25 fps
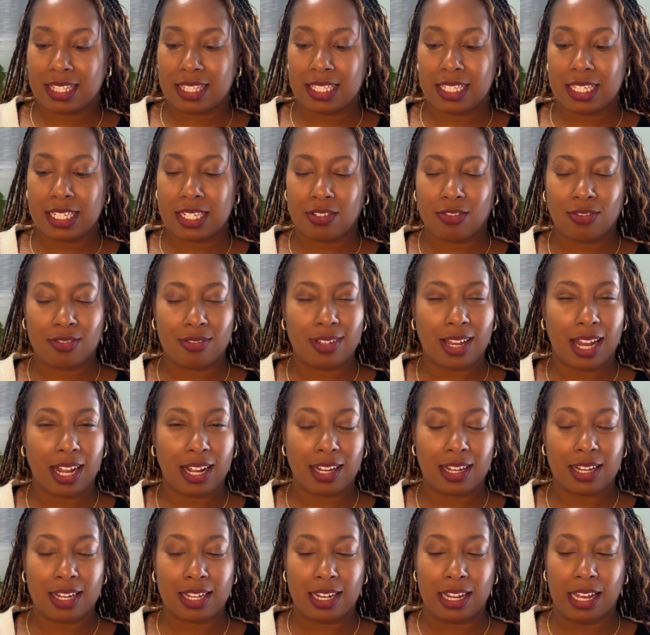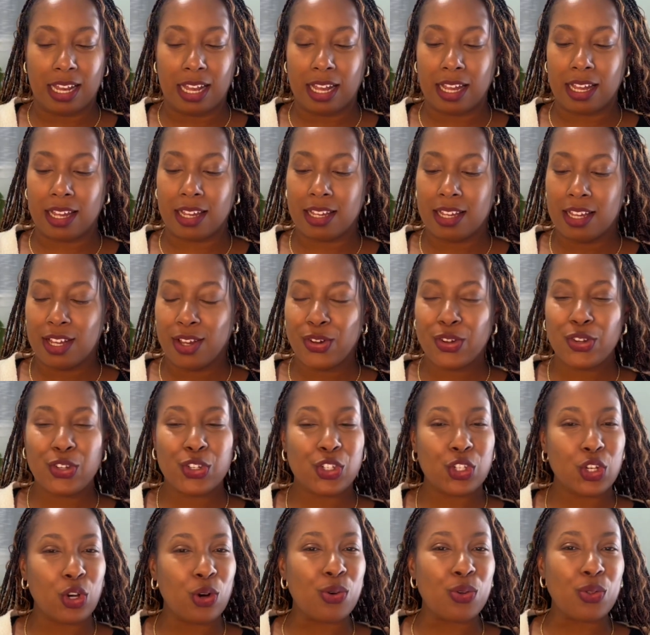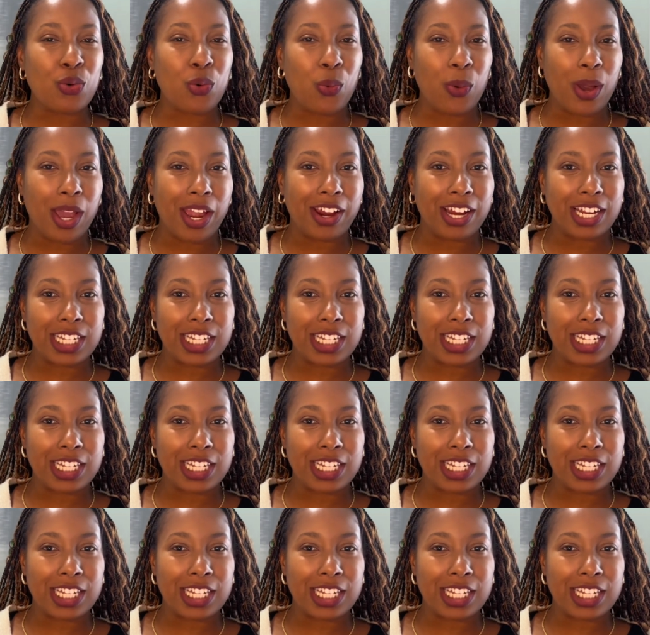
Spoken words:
you know, not gonna show the wear